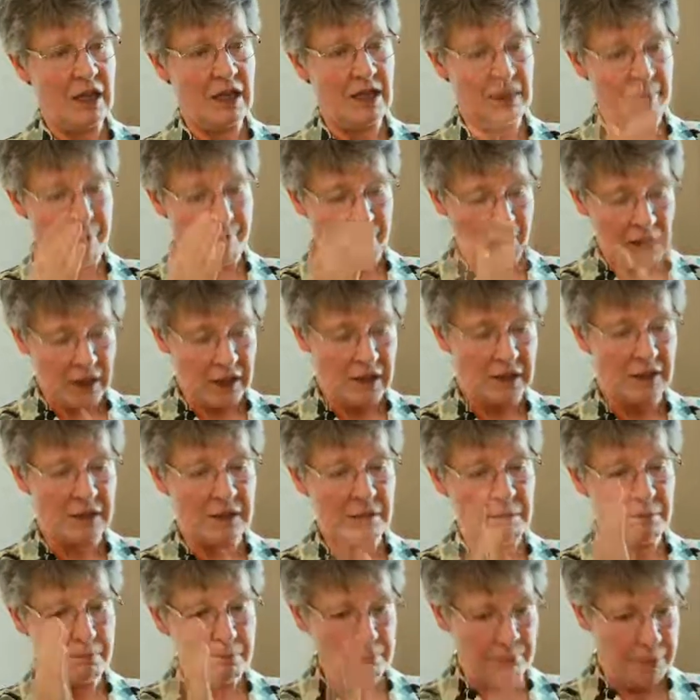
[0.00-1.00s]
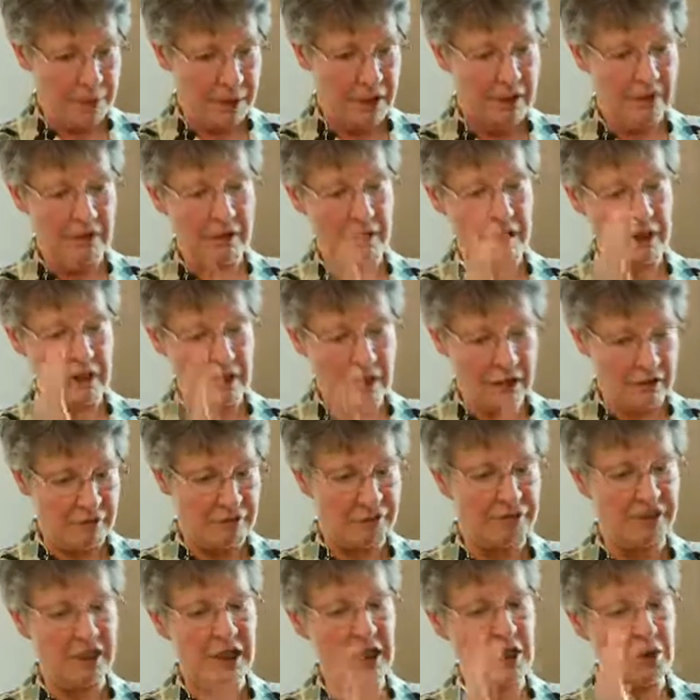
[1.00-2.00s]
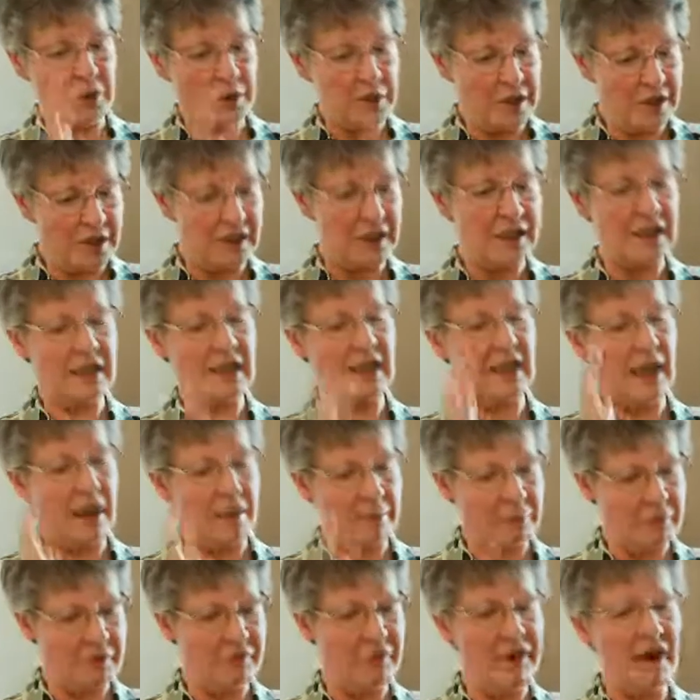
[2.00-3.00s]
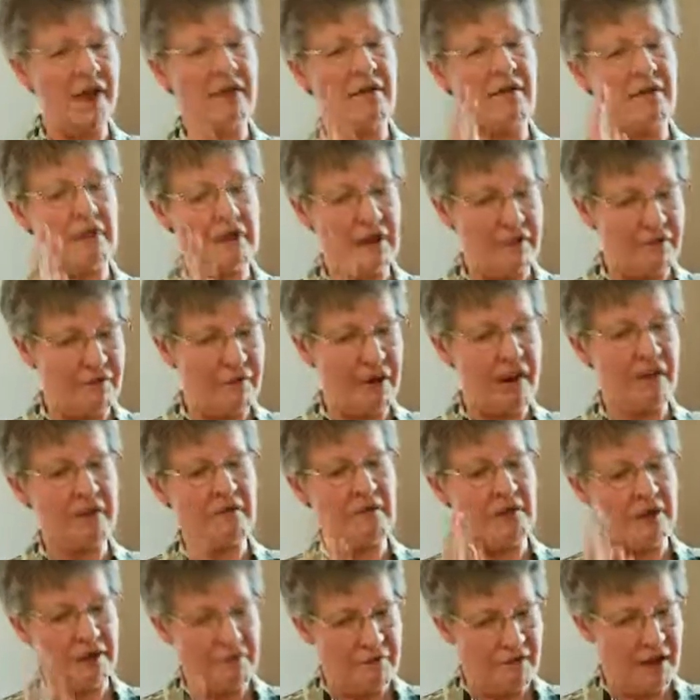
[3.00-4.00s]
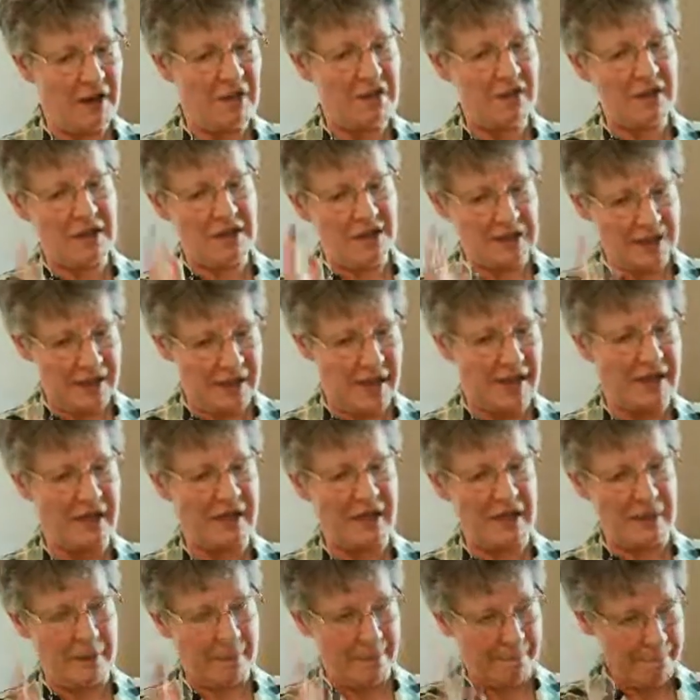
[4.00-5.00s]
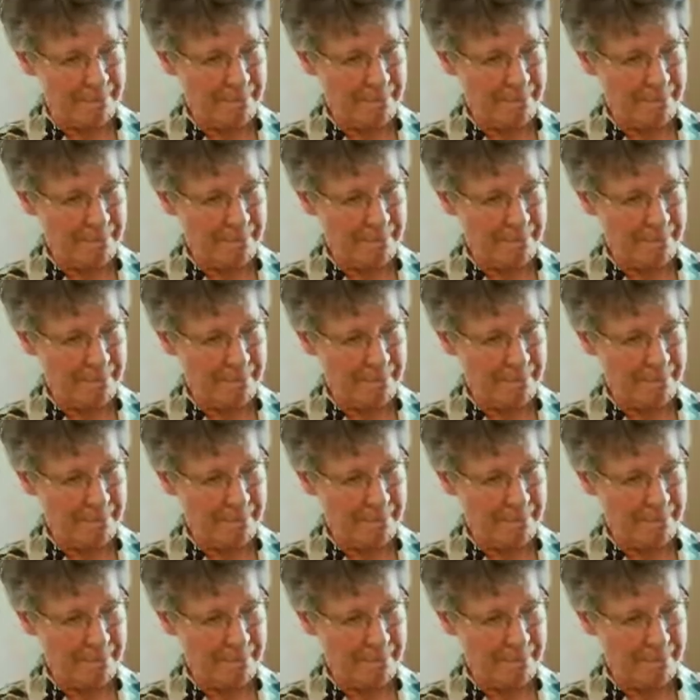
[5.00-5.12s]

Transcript: The pulse period, the frequency kept very, very, very steady.